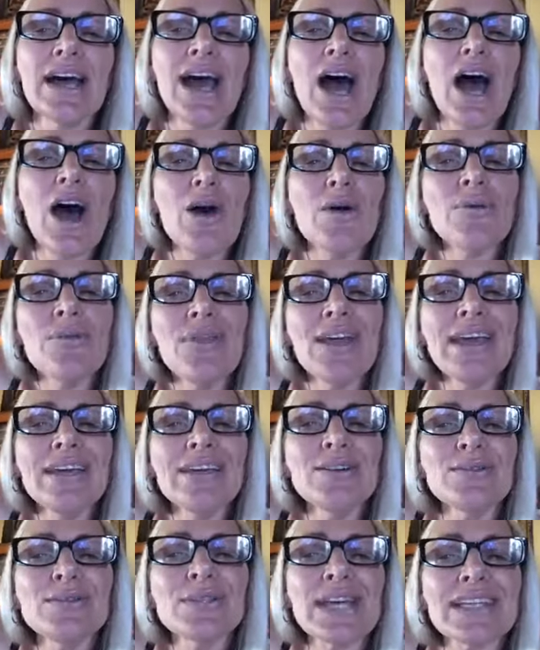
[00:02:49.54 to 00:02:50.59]
Oh,
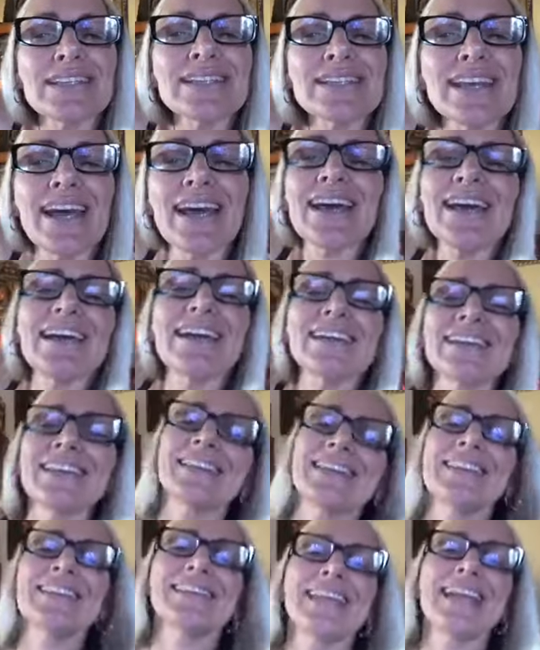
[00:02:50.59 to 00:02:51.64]
thank you, Jessica.
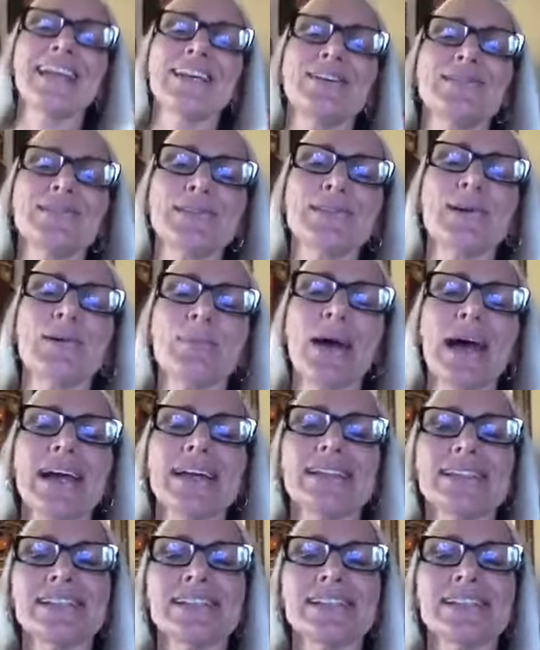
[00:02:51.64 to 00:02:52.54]
Thank you so much.